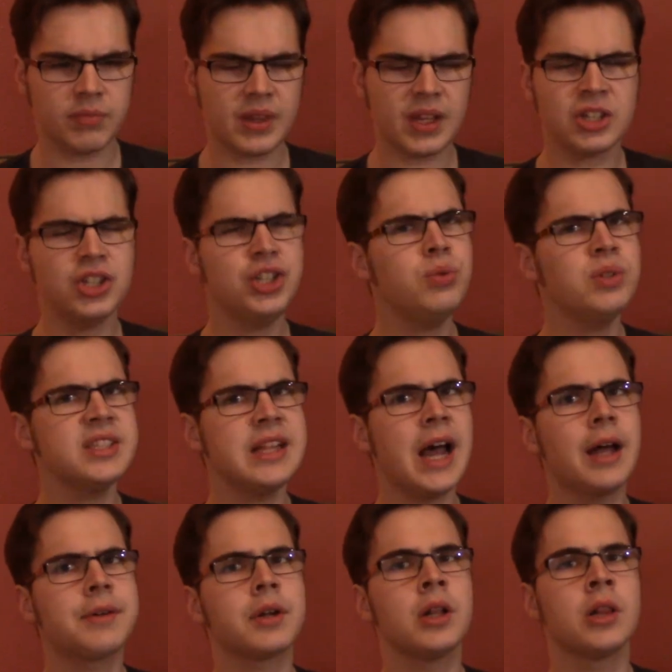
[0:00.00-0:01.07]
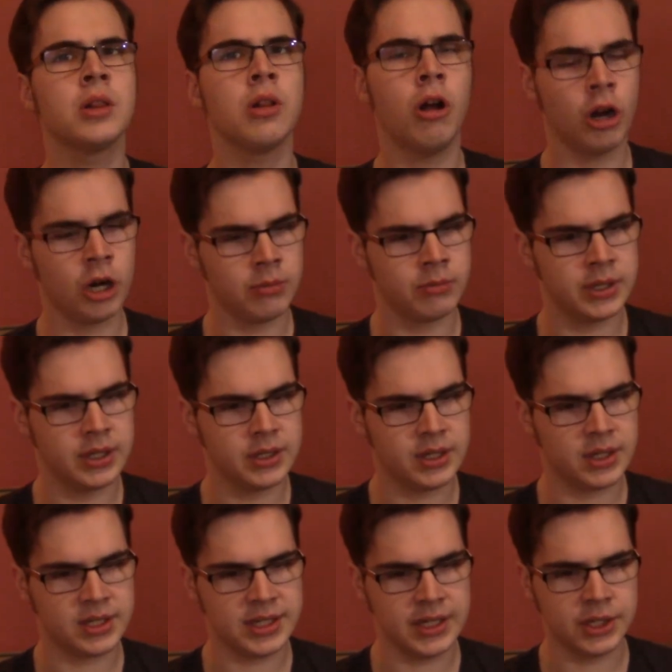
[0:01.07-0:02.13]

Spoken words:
She was not alarmed to see a